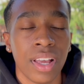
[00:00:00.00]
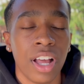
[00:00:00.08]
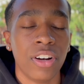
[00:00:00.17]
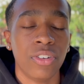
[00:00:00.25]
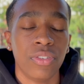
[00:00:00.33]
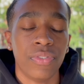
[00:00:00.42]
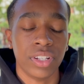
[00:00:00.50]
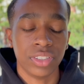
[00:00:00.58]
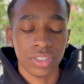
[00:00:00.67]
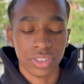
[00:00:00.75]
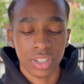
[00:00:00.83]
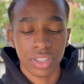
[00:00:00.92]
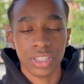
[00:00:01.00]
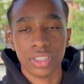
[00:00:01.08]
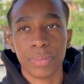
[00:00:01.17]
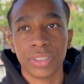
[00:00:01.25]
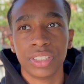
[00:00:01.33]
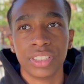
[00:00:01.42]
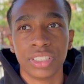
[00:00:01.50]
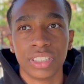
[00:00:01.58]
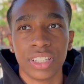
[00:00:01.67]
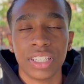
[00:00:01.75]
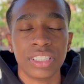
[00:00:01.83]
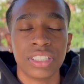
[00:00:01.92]
I don't know if I told y'all this, but
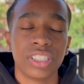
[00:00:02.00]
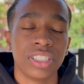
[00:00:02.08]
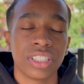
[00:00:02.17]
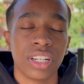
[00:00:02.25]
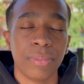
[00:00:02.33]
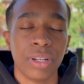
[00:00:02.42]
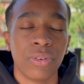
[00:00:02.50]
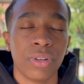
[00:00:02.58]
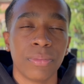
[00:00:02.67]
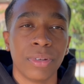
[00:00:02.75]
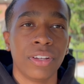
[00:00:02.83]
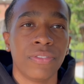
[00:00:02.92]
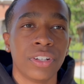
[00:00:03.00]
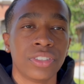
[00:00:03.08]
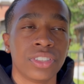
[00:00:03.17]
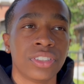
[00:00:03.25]
this is just gonna be a quick mini version.